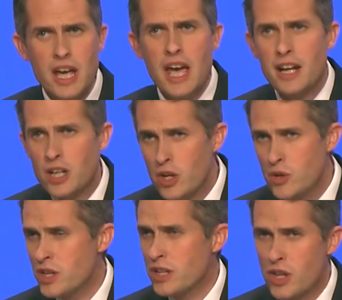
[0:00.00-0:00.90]

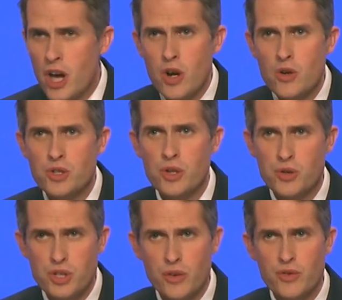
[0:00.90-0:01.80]
including those who
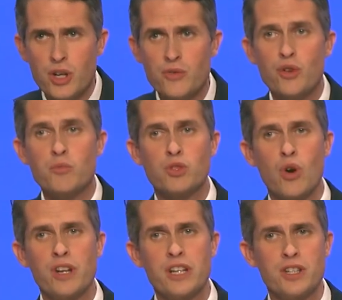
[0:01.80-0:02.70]
suffer from
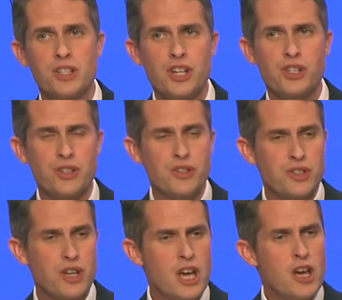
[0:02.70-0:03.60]
chronic conditions